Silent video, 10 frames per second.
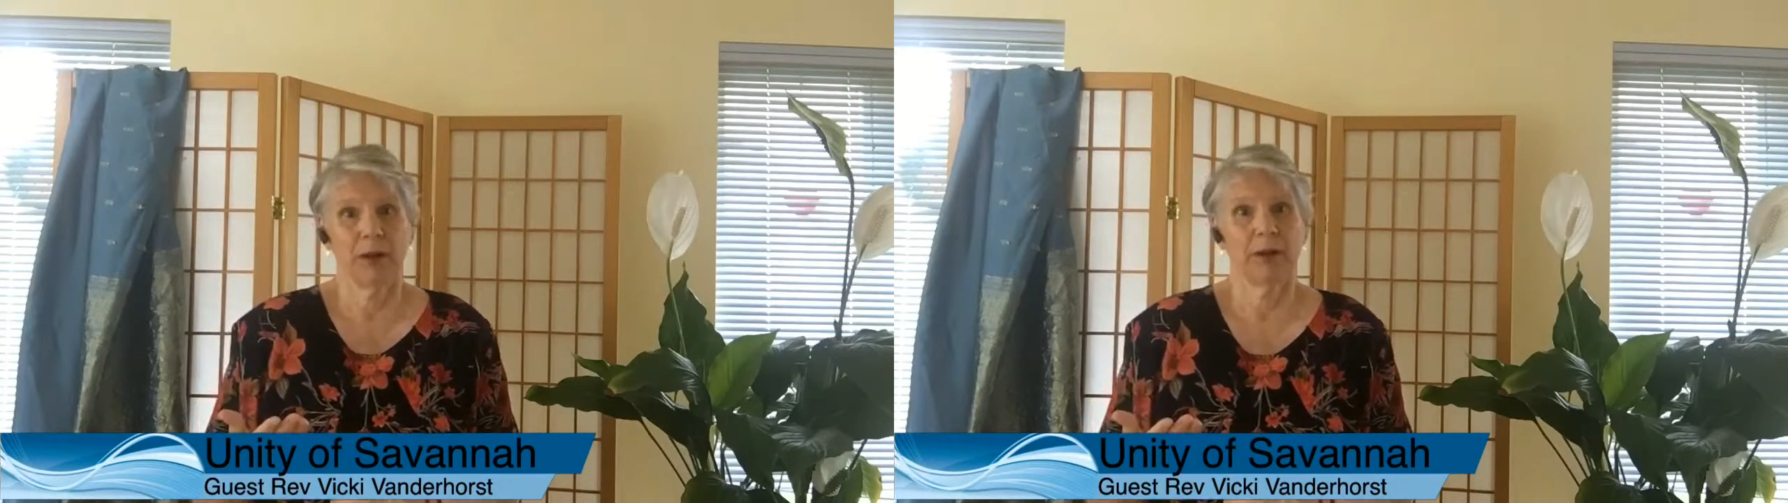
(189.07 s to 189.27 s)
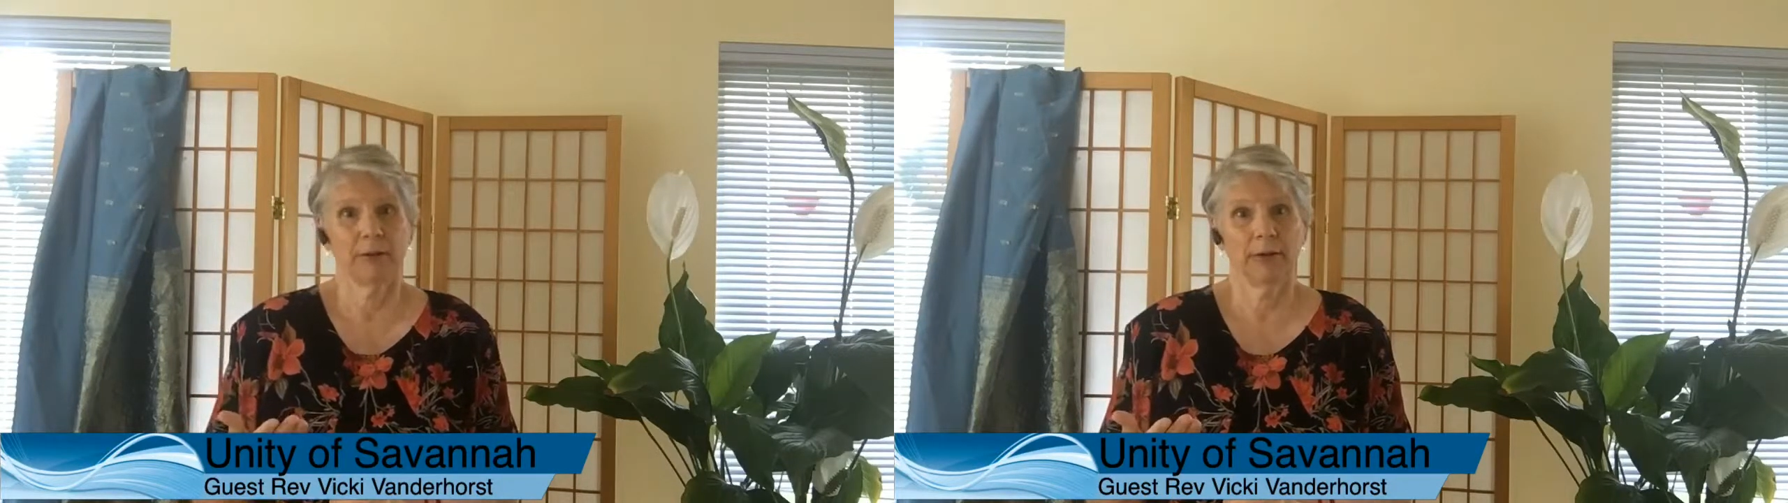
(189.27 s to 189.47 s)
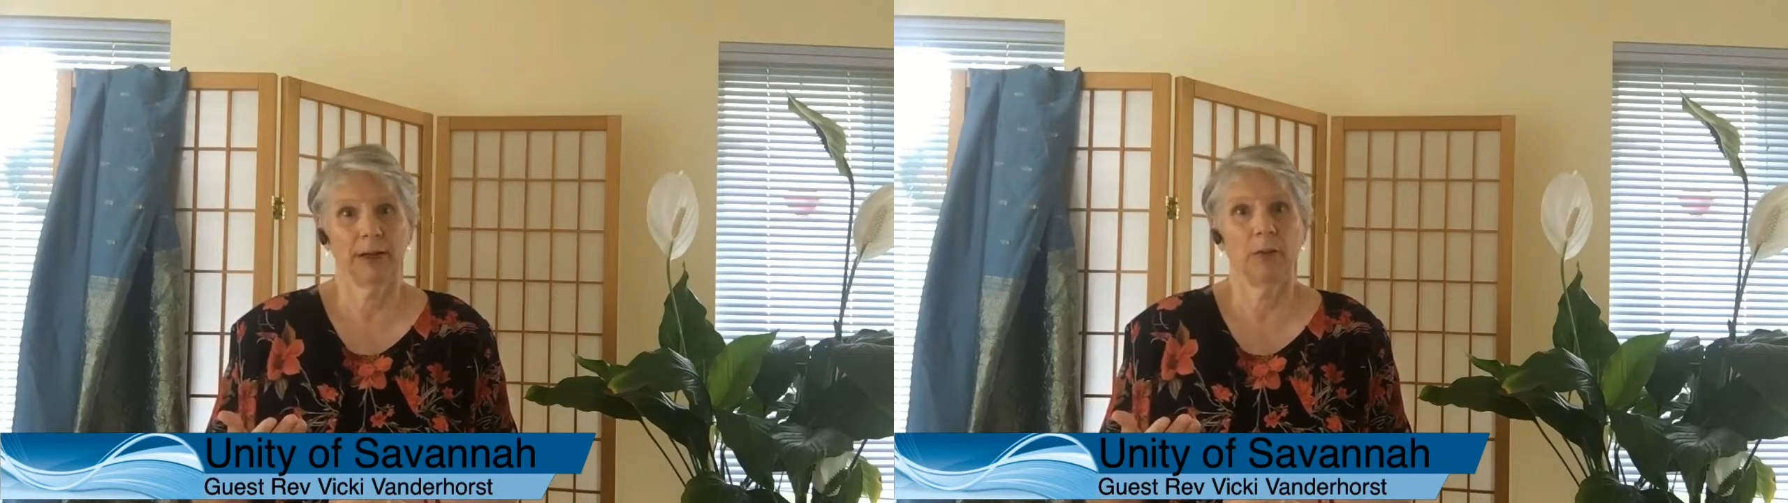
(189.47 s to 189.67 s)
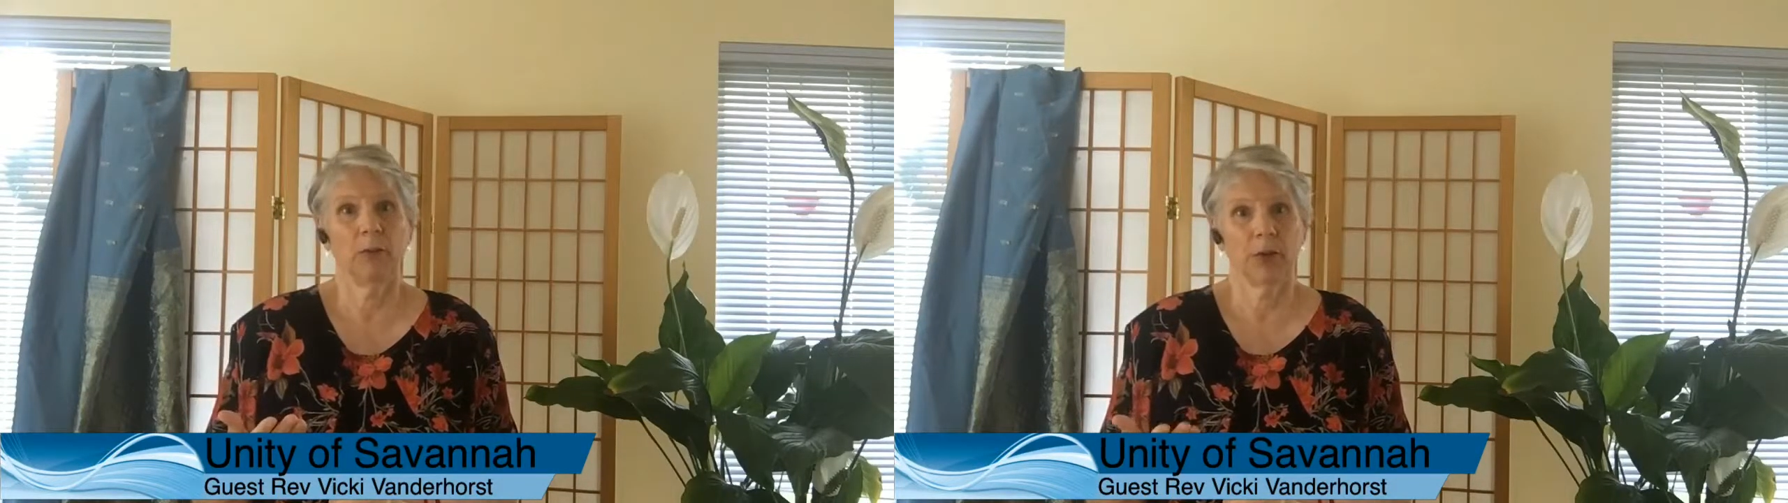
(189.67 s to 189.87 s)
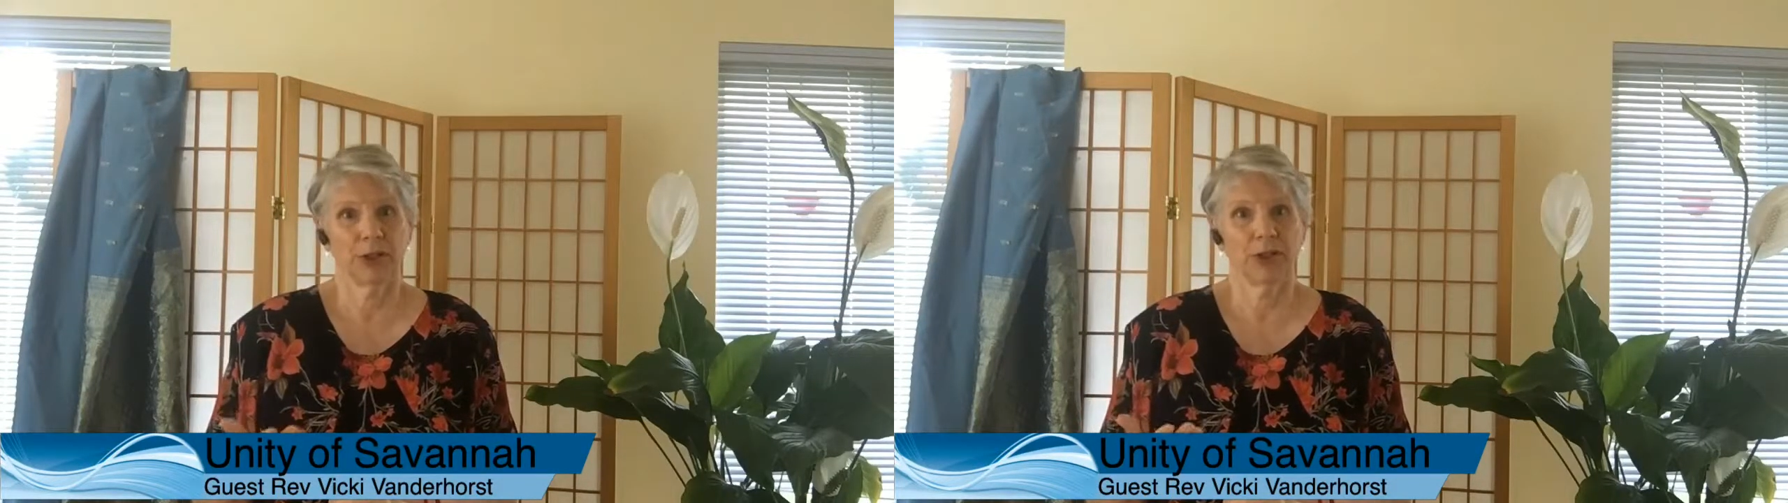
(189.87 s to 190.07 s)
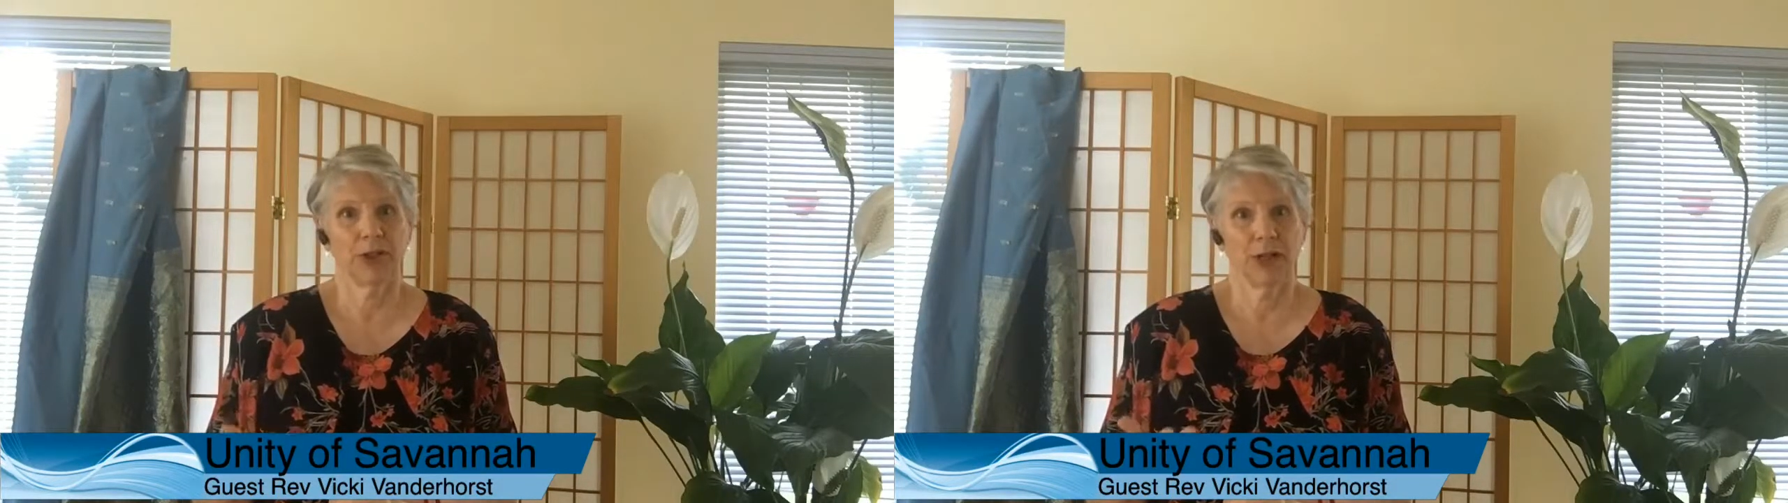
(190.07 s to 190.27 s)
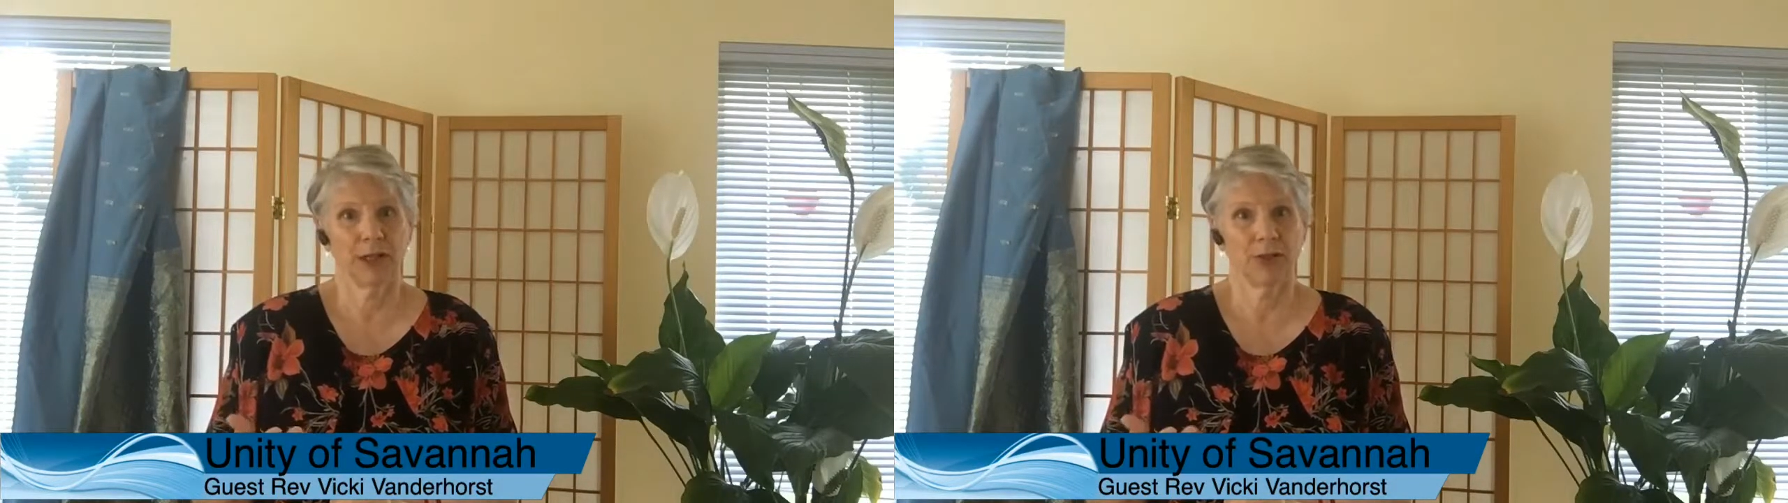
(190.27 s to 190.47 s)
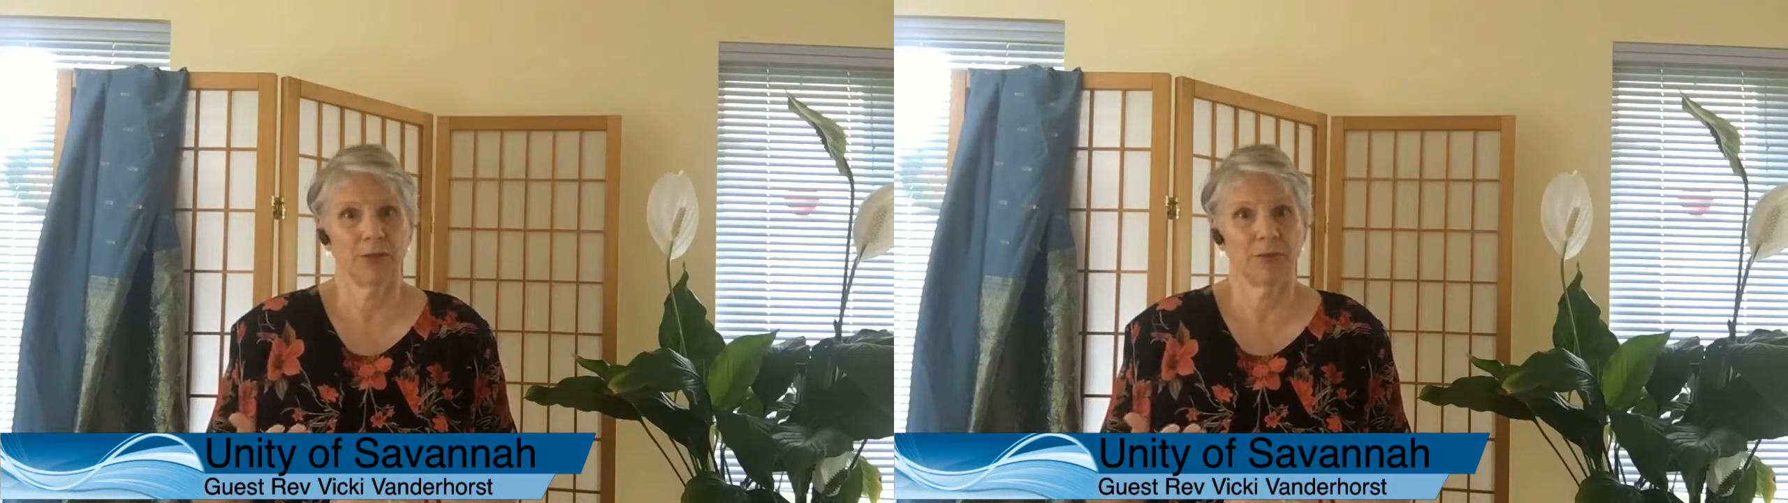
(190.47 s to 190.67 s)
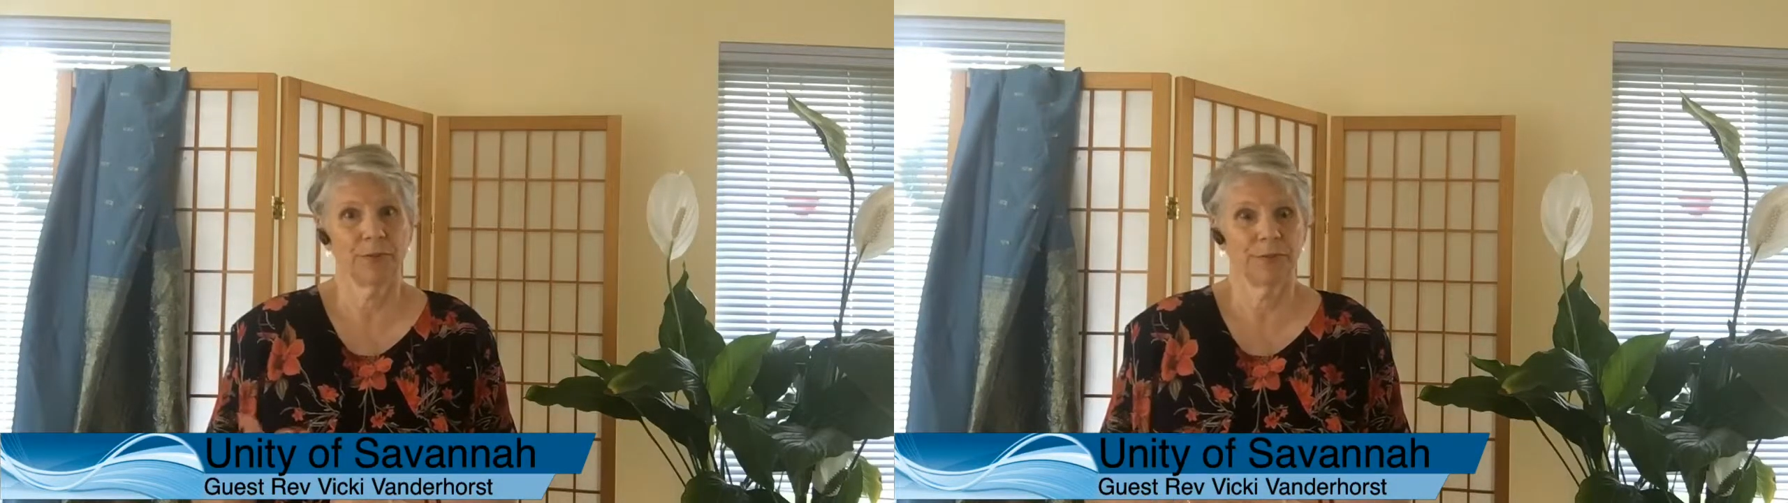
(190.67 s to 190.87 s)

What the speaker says: hungry, what should I do?